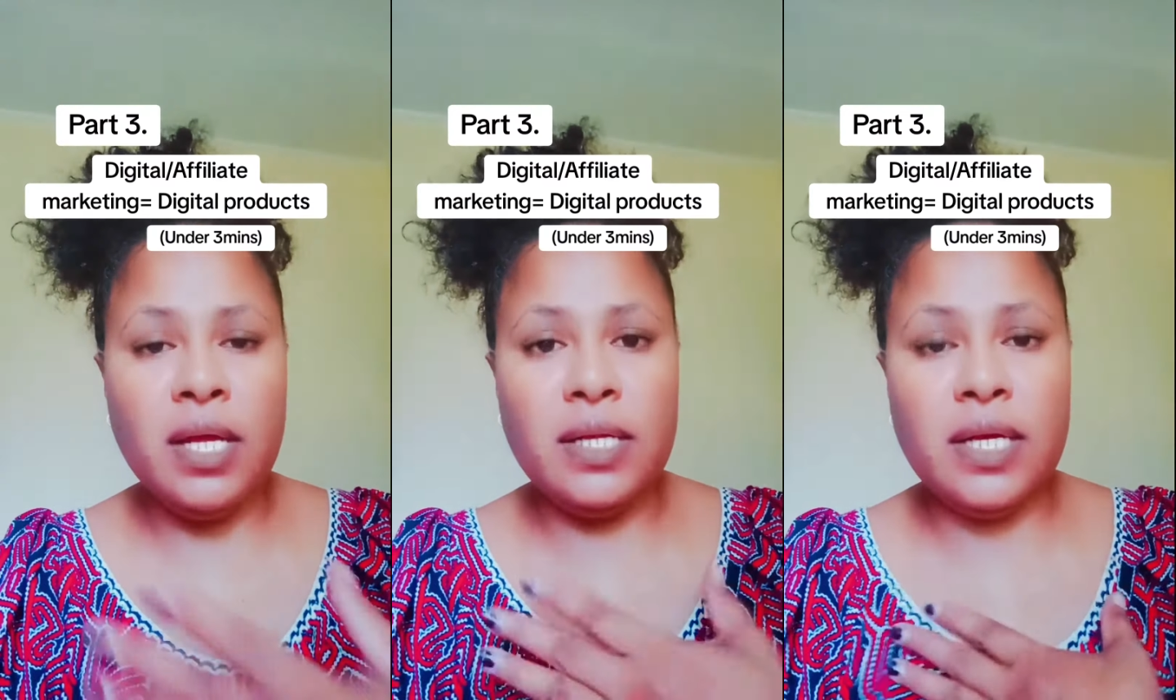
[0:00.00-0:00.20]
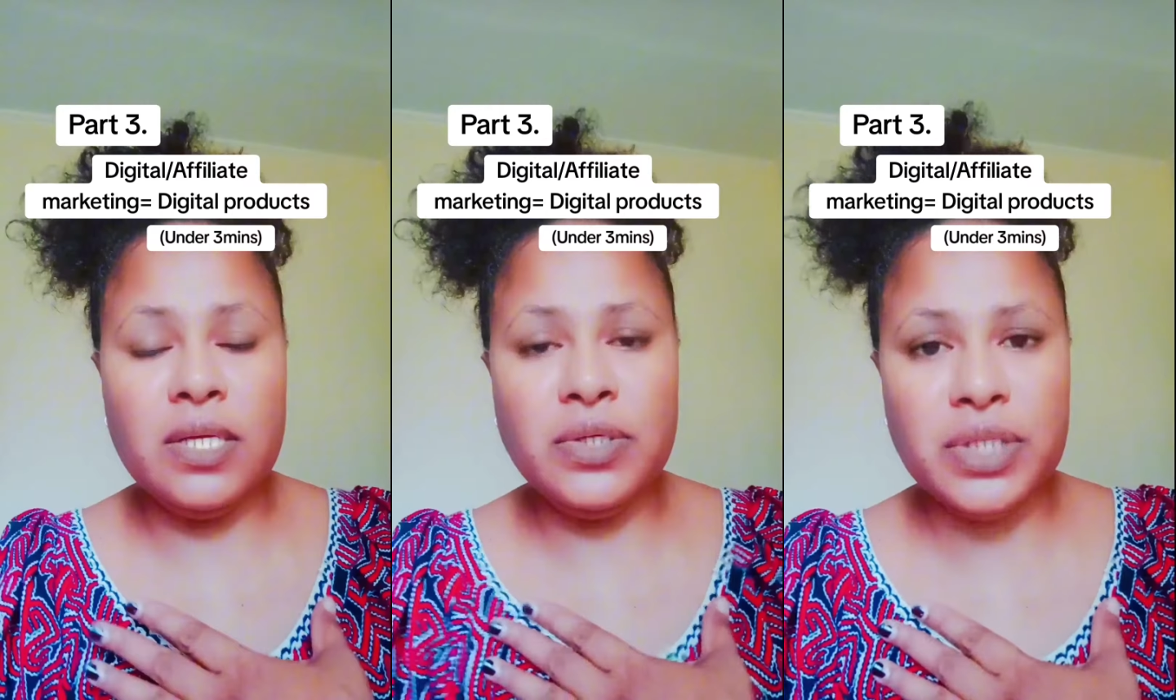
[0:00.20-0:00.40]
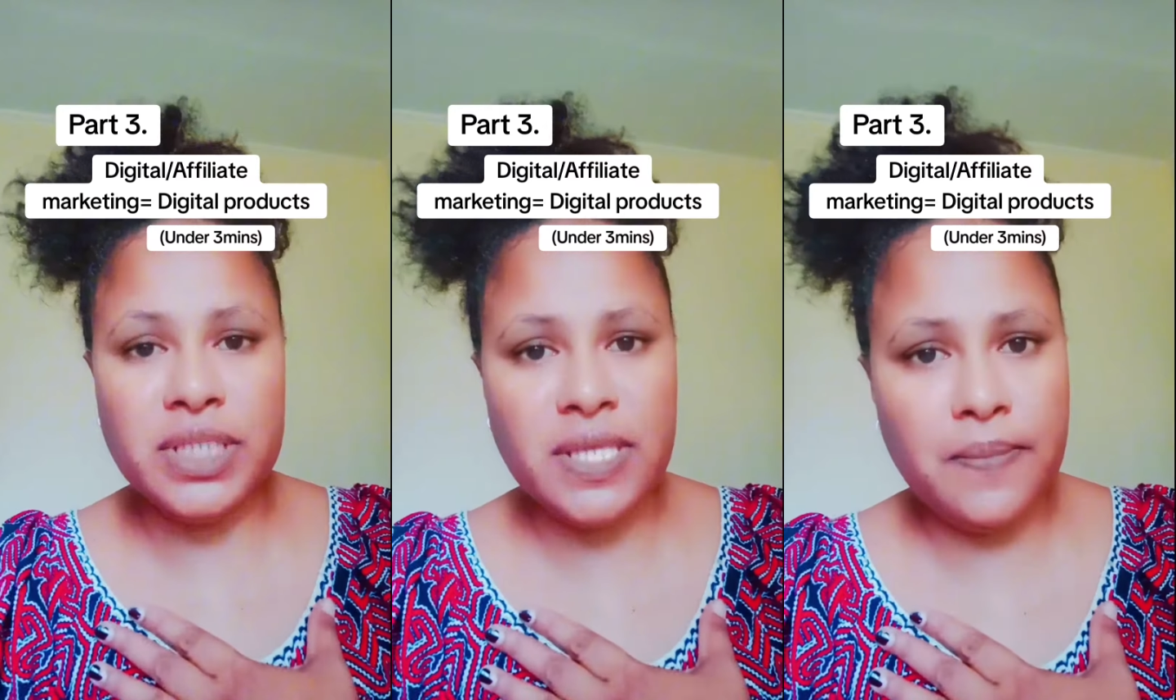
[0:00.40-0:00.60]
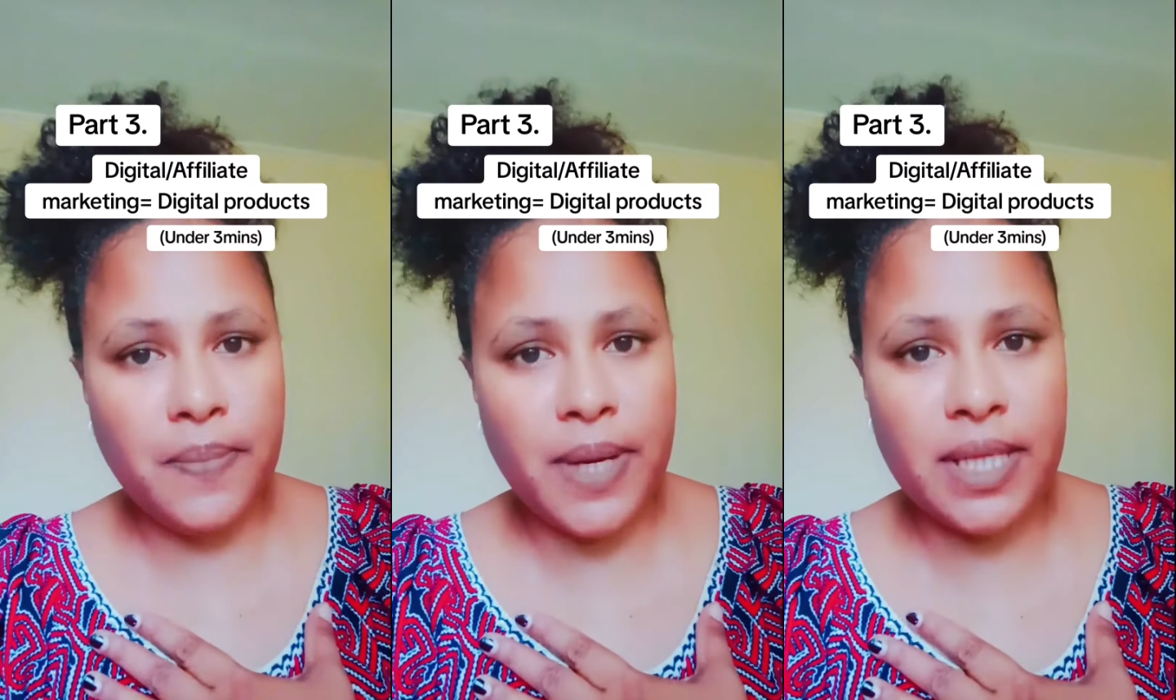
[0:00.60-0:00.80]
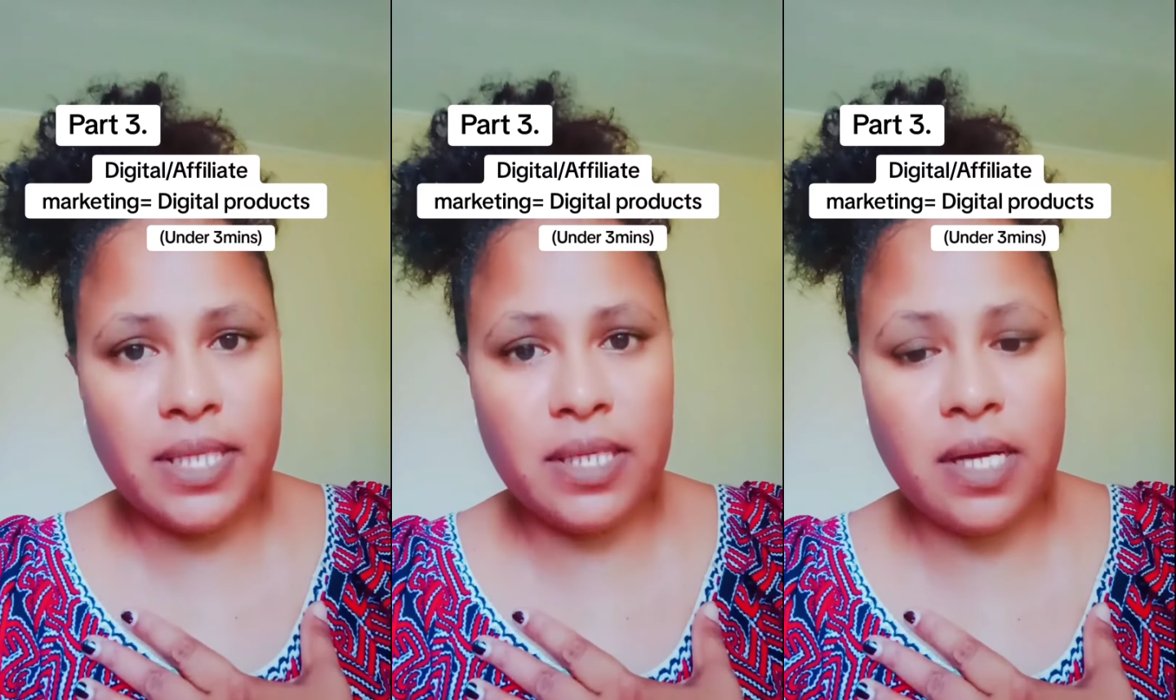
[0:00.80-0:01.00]
The interesting
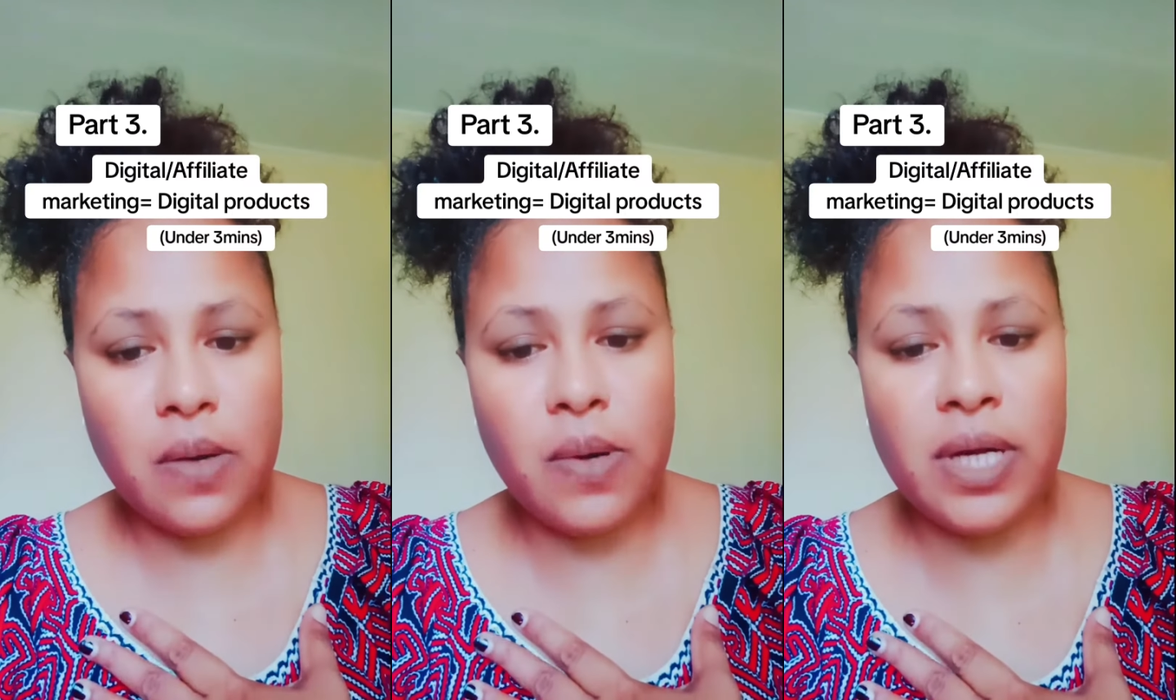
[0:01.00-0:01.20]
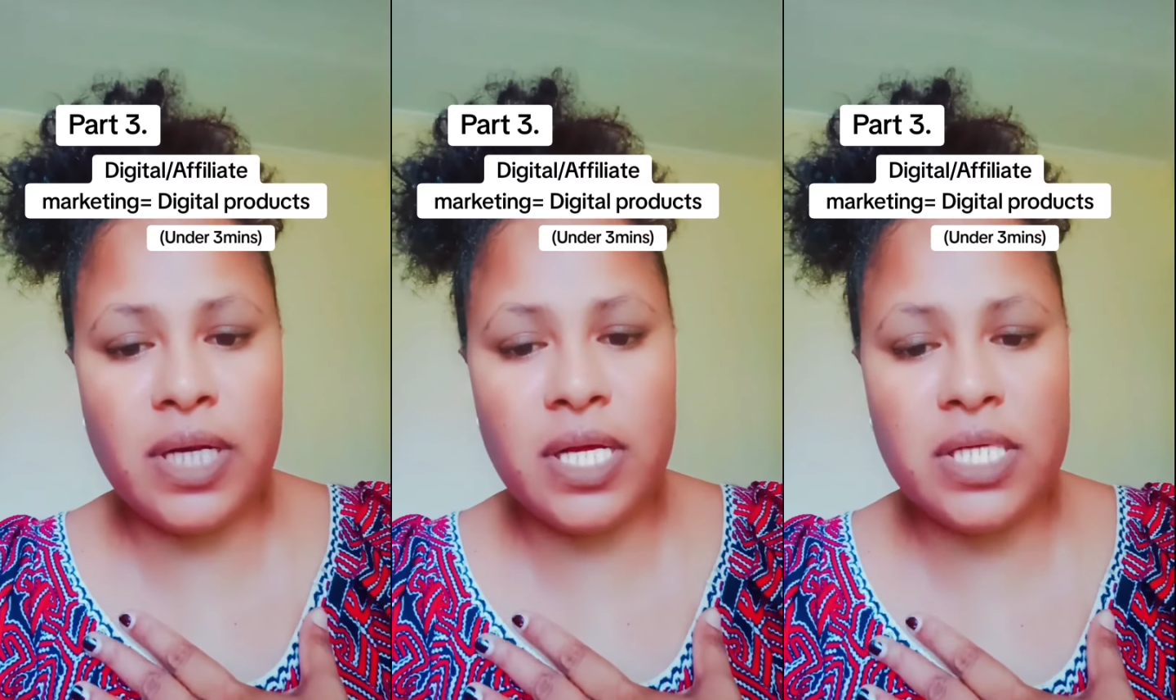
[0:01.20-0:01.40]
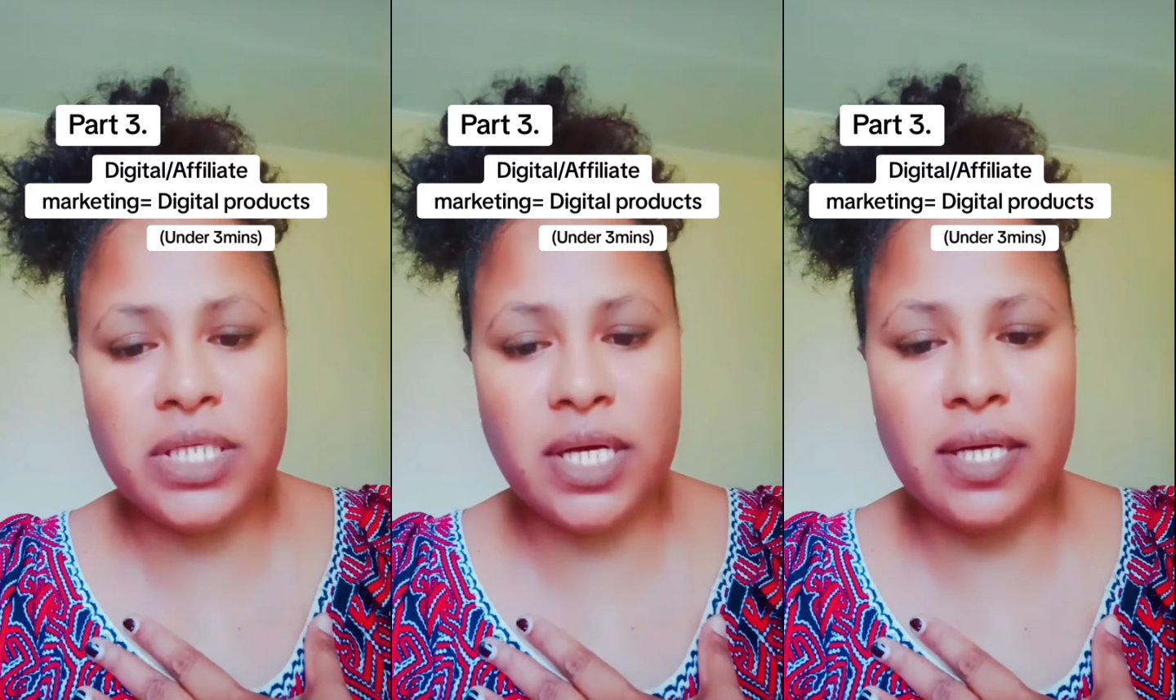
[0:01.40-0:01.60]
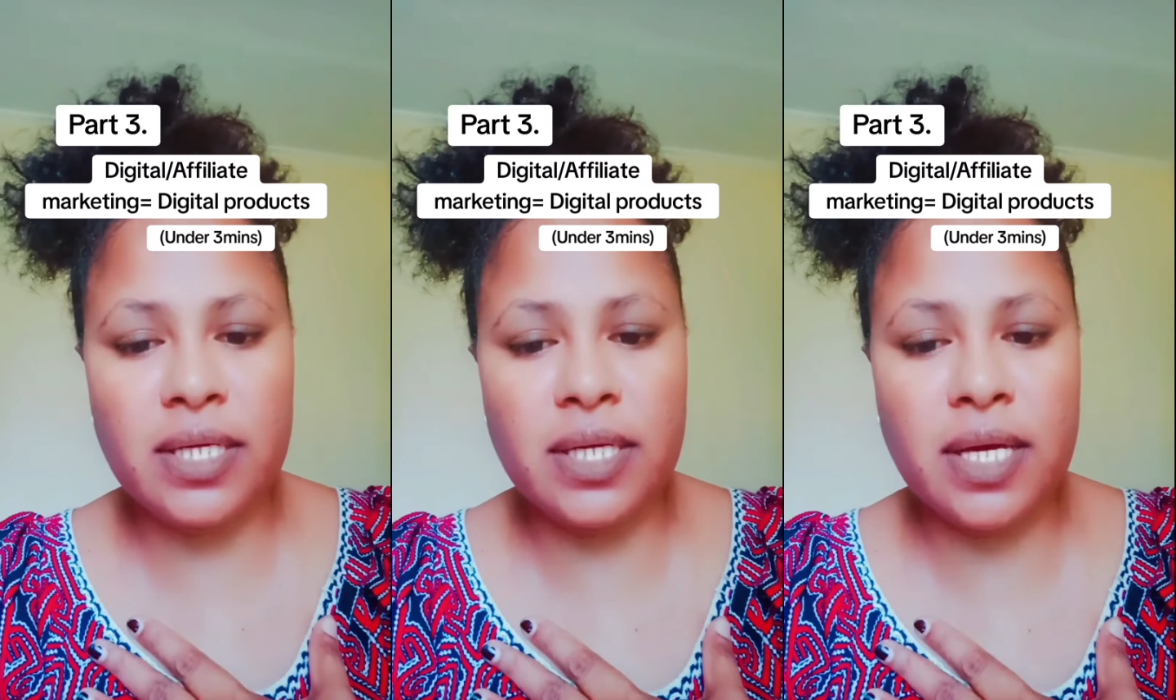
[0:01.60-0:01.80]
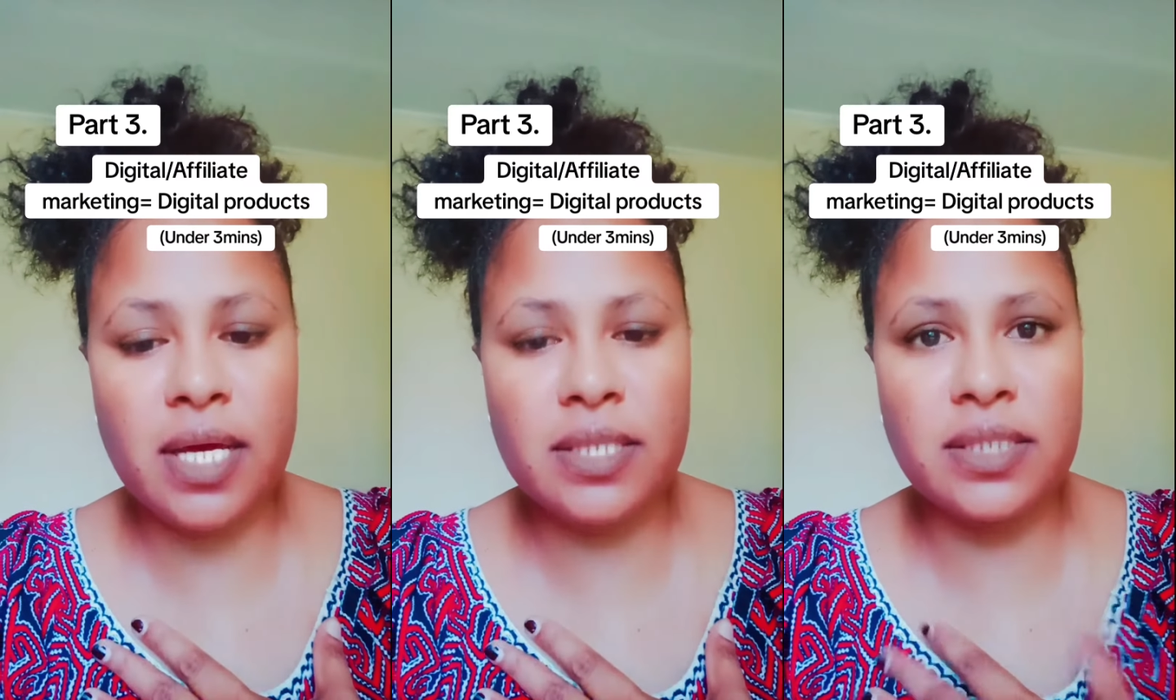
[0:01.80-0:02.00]
part in our niche
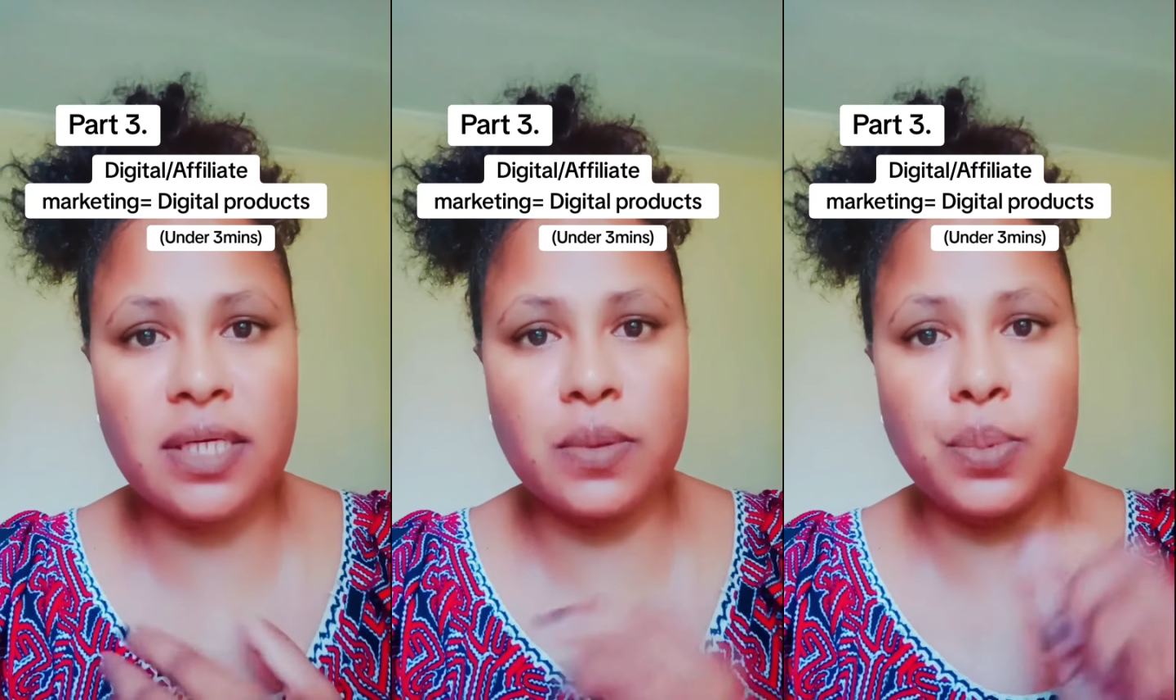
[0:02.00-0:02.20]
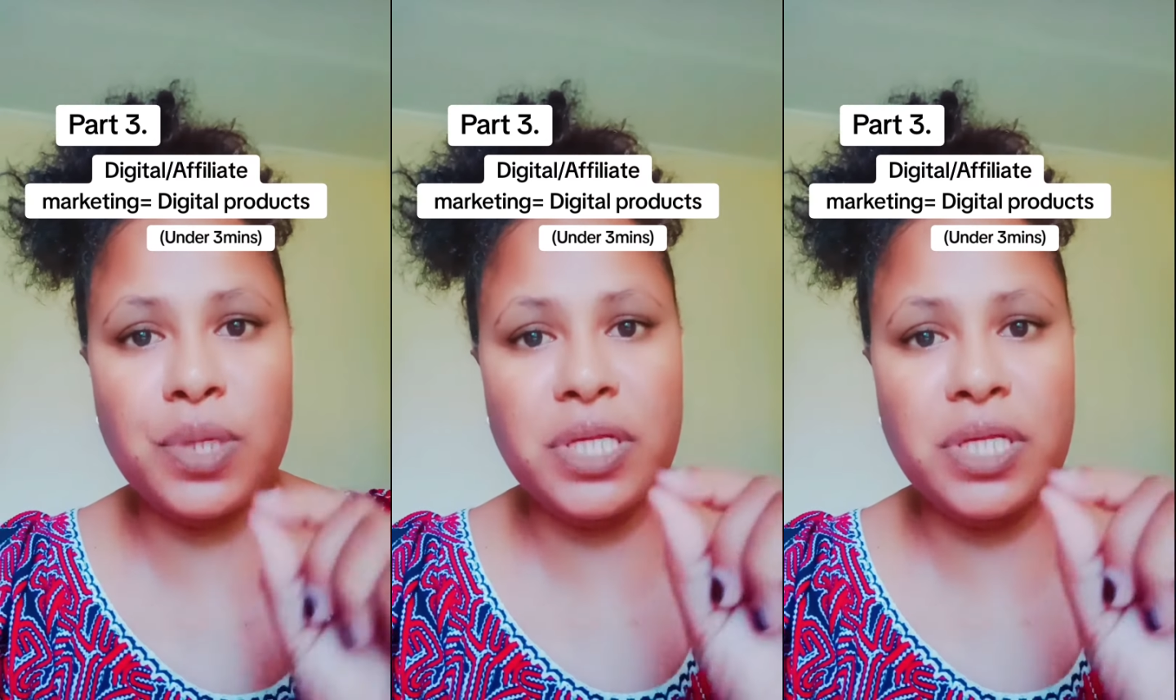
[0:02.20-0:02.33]
idea is that